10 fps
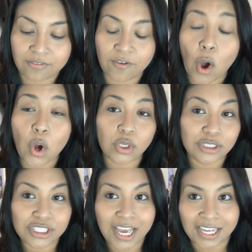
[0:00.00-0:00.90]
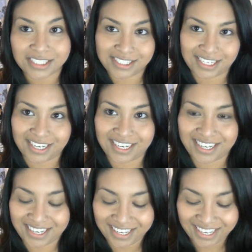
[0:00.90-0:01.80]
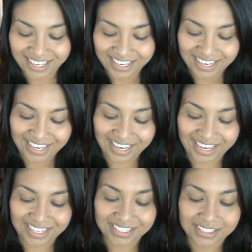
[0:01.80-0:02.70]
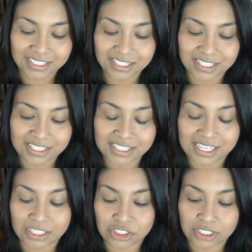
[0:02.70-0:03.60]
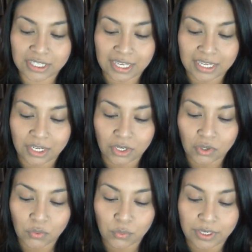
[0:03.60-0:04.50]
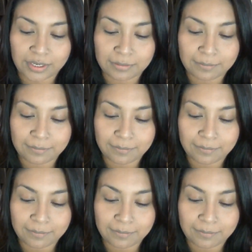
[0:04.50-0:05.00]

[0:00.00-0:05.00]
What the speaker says: Fontastic. And this is actually like a cream